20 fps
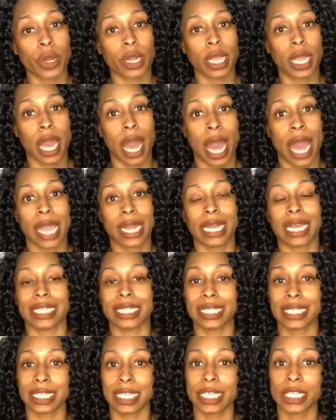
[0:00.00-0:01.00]
guide
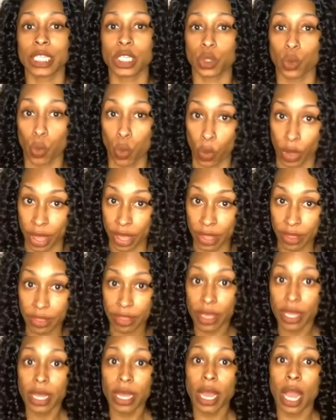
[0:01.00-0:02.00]
assists with
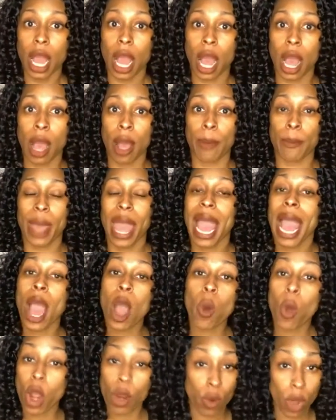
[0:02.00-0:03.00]

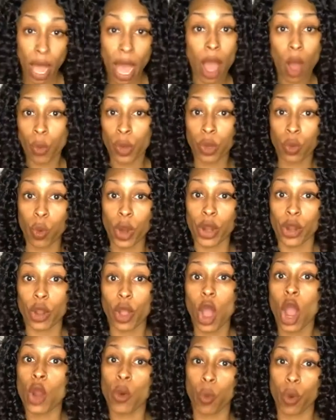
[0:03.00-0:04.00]
how we work, our
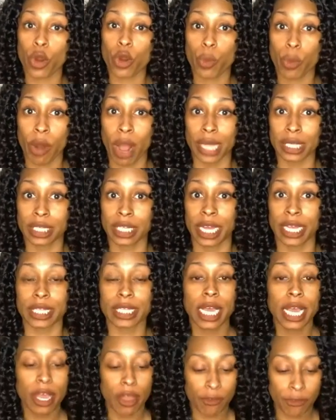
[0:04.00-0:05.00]
work process,
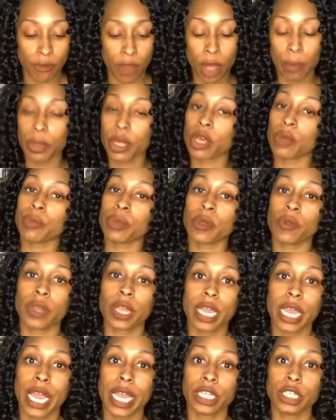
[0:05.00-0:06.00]
from
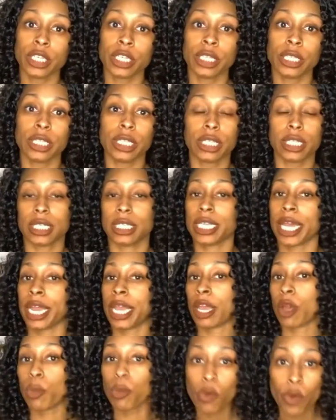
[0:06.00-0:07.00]
communications to setting
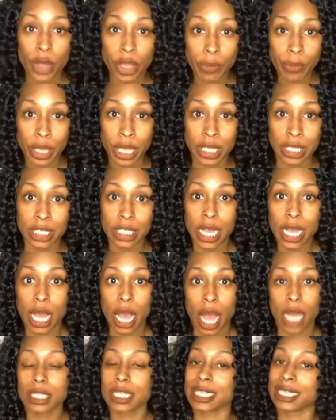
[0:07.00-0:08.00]
appointments
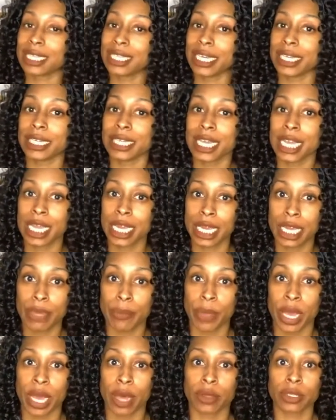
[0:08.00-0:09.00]
to sending
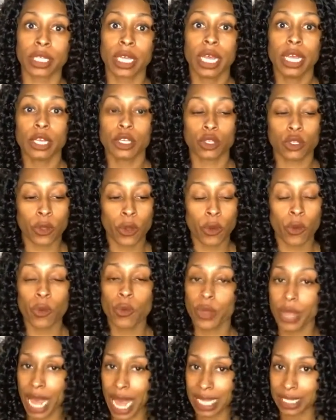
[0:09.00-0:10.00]
emails. So
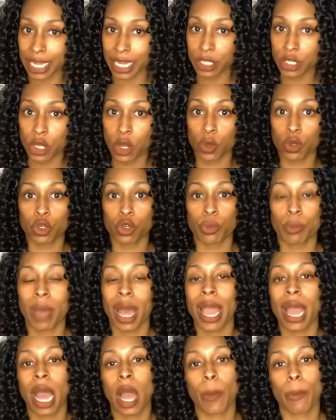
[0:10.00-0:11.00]
as I told you,
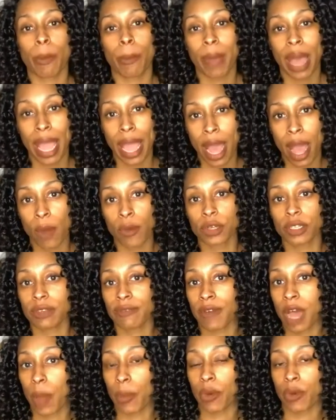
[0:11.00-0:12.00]
my hours of
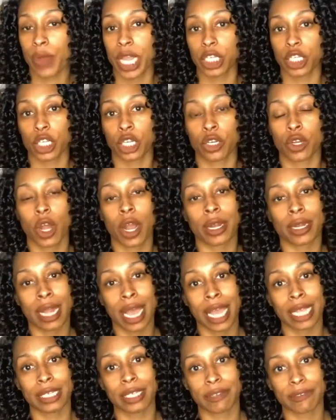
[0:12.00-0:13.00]
operation are 9
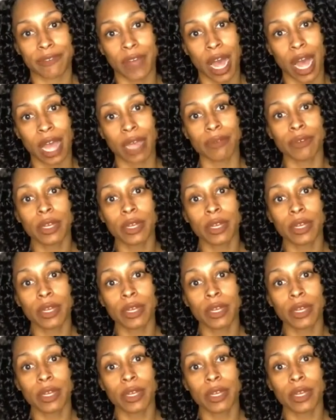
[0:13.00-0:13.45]
to 5,